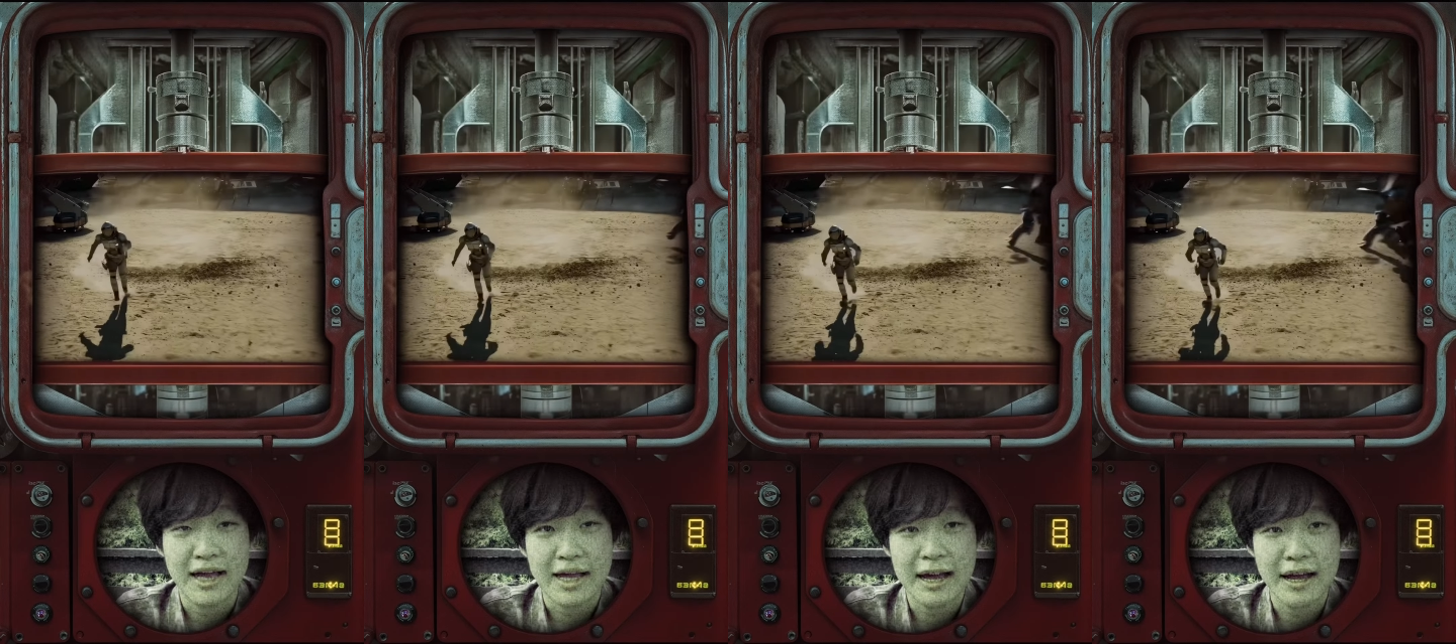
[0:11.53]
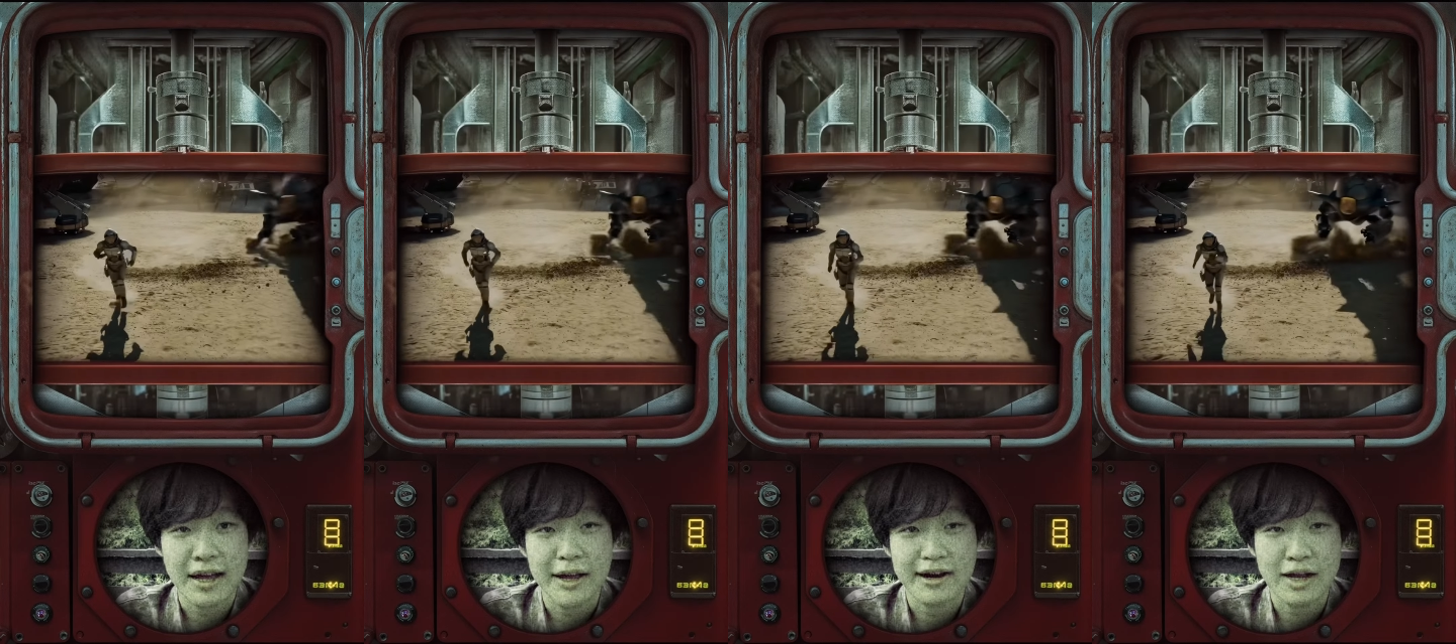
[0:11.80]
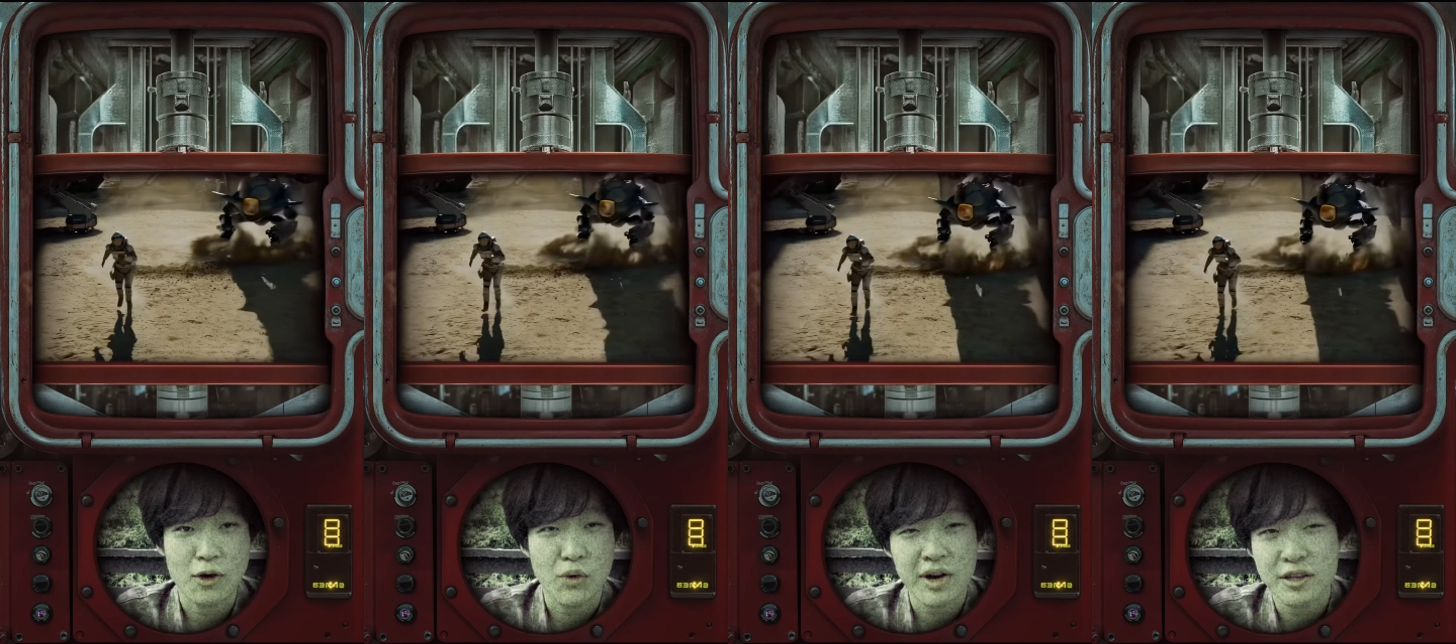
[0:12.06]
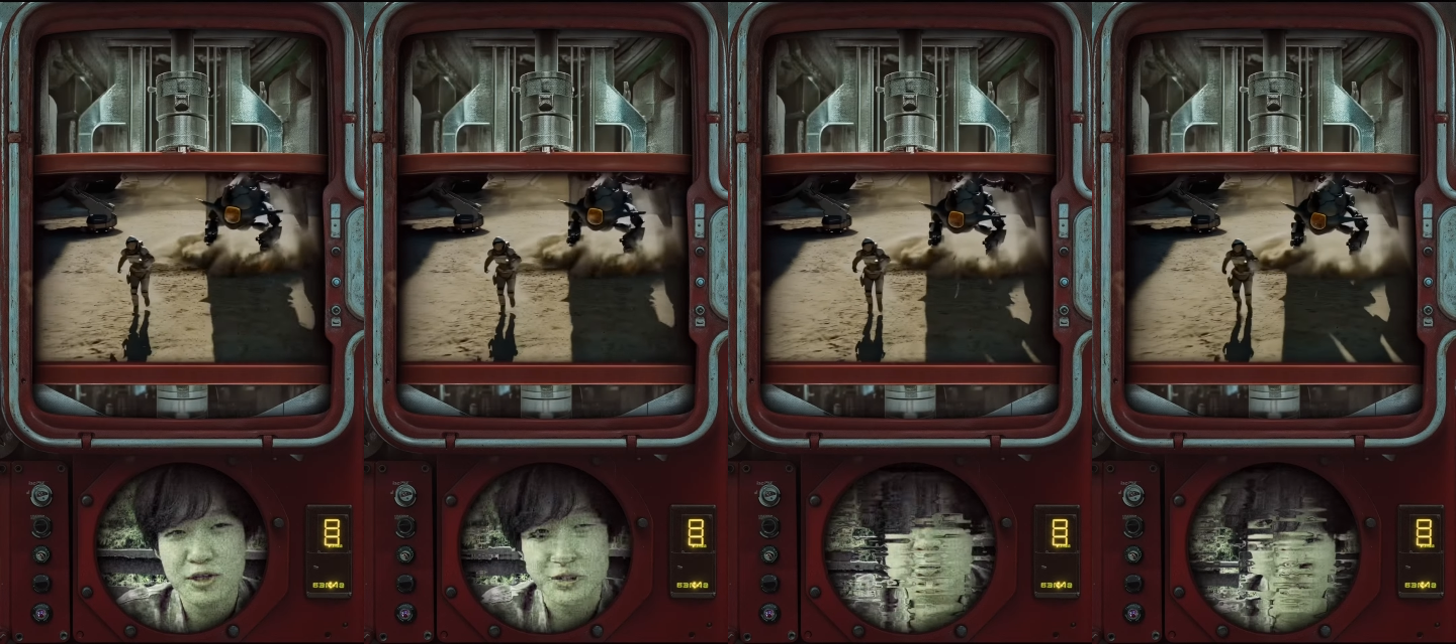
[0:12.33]
and I
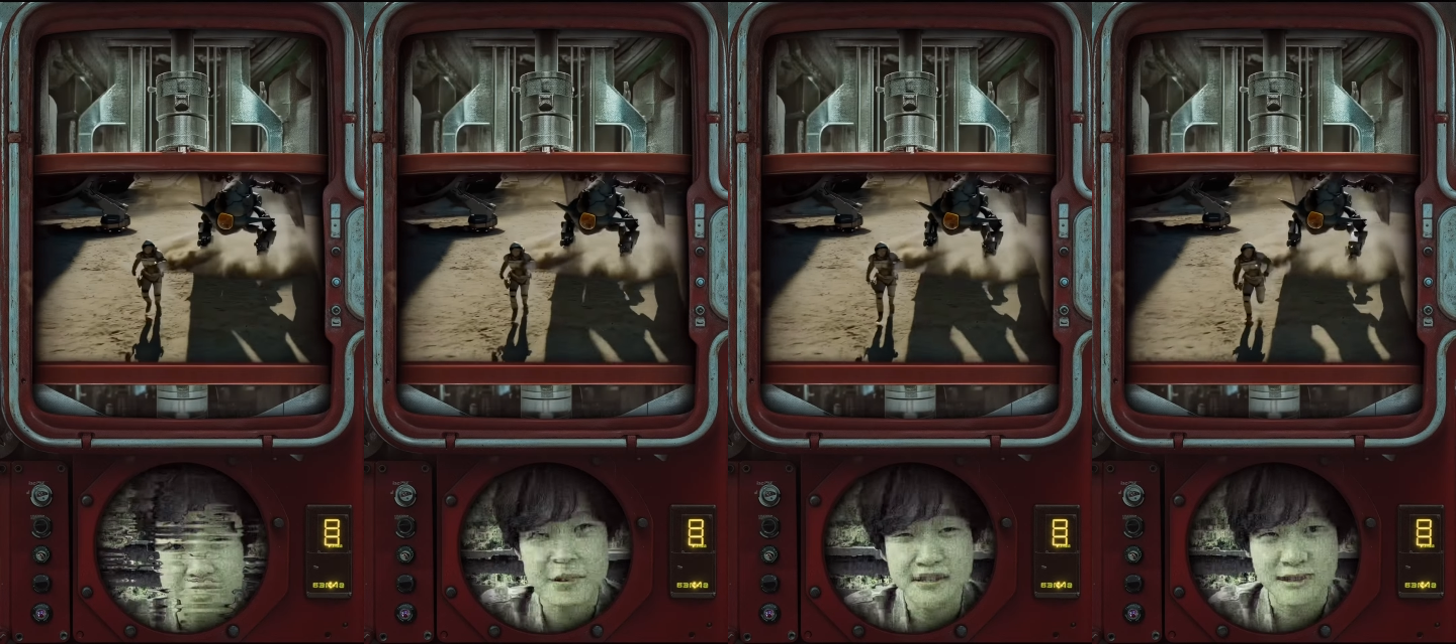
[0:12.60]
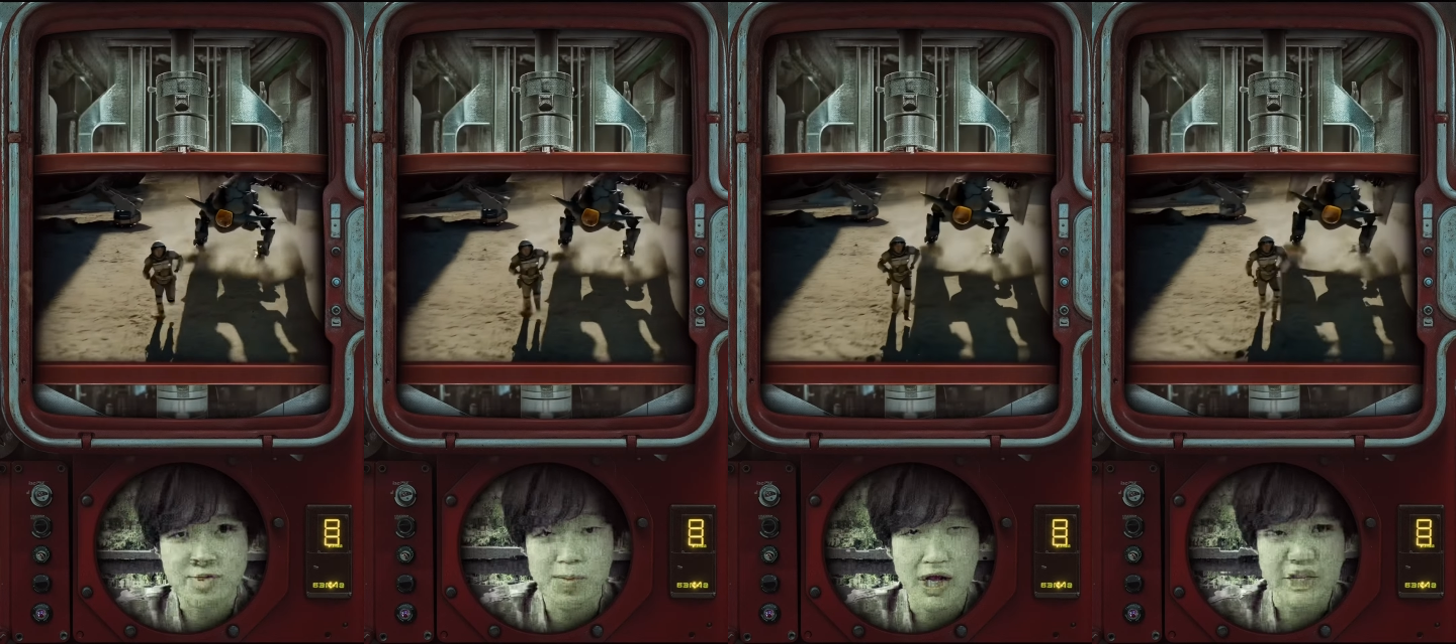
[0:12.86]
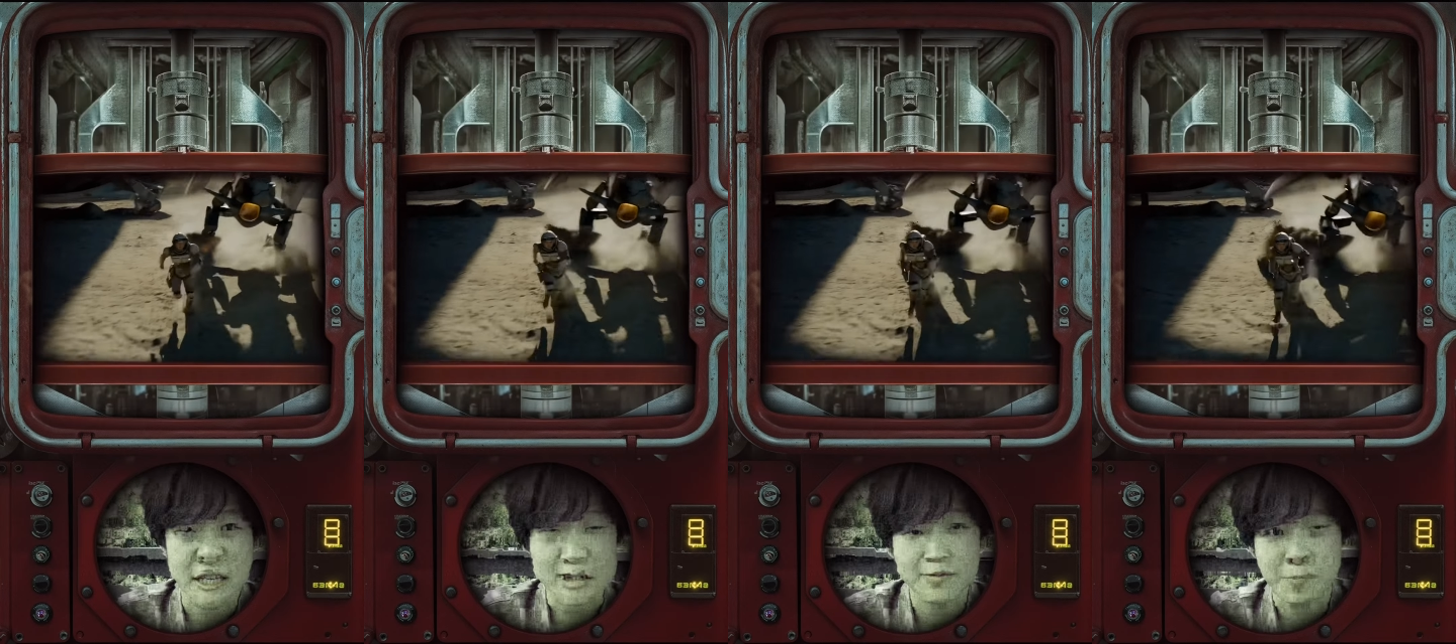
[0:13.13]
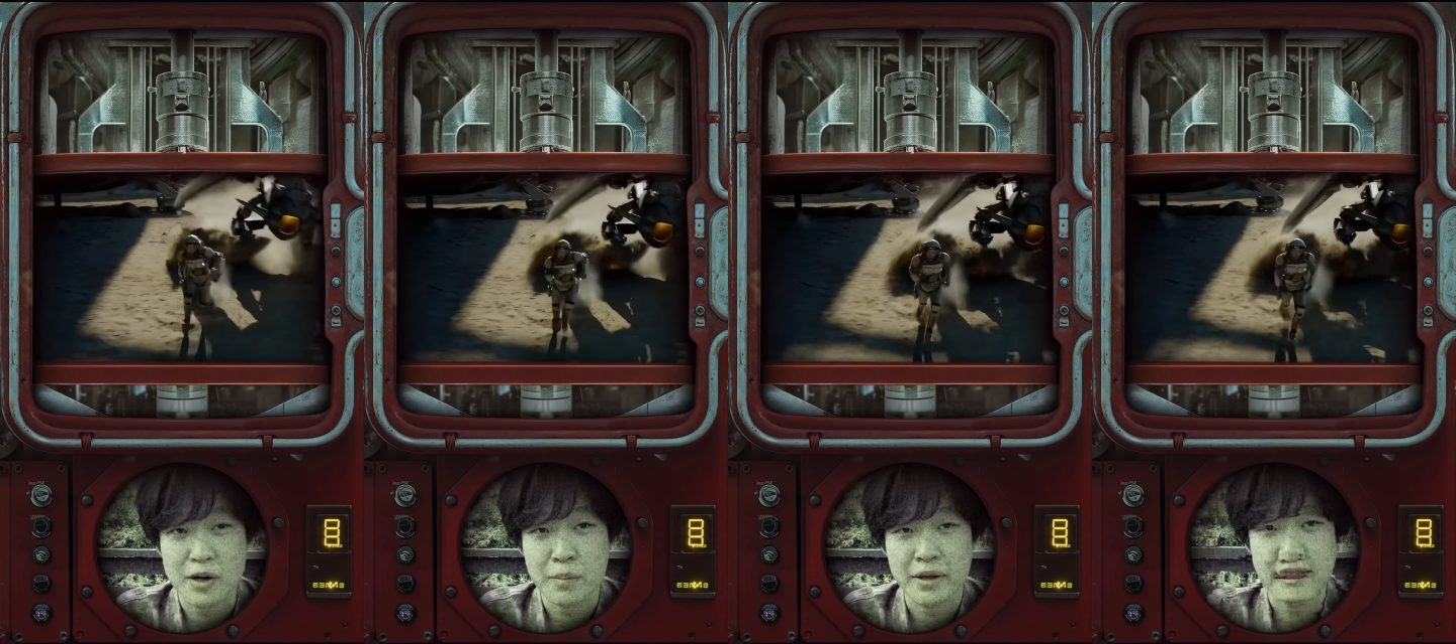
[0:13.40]
wanted to share this small
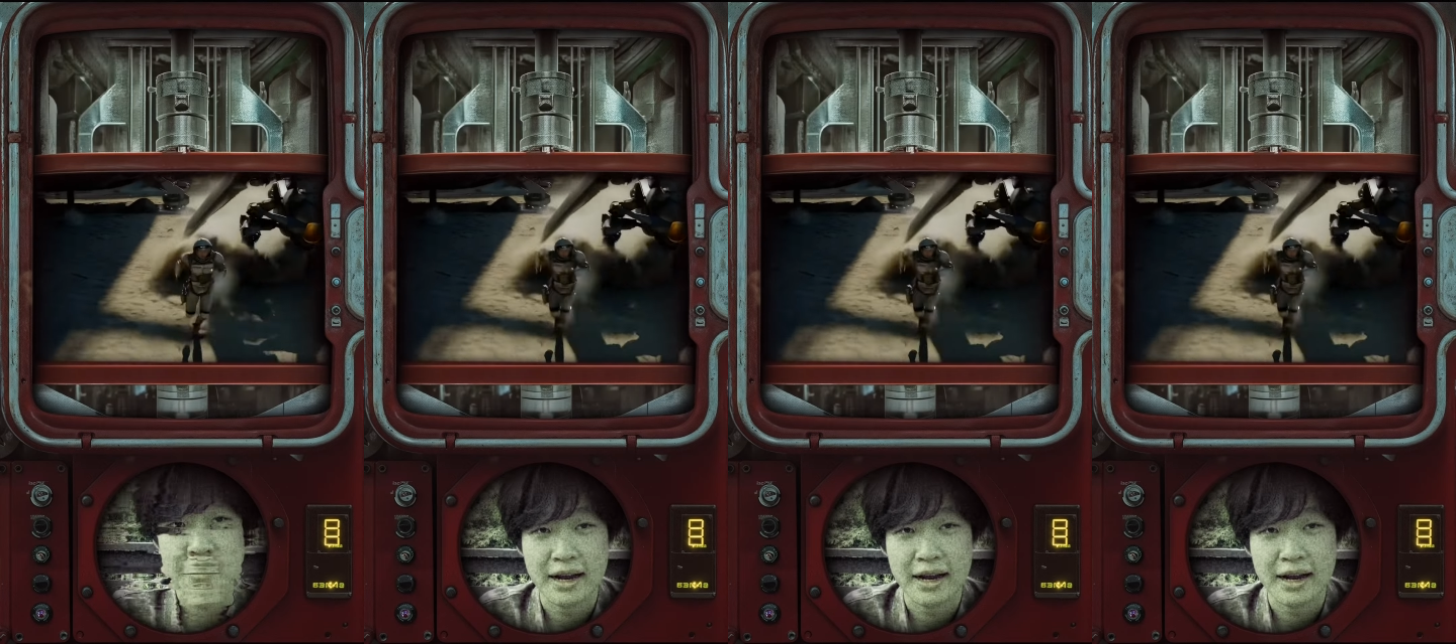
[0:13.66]
experiment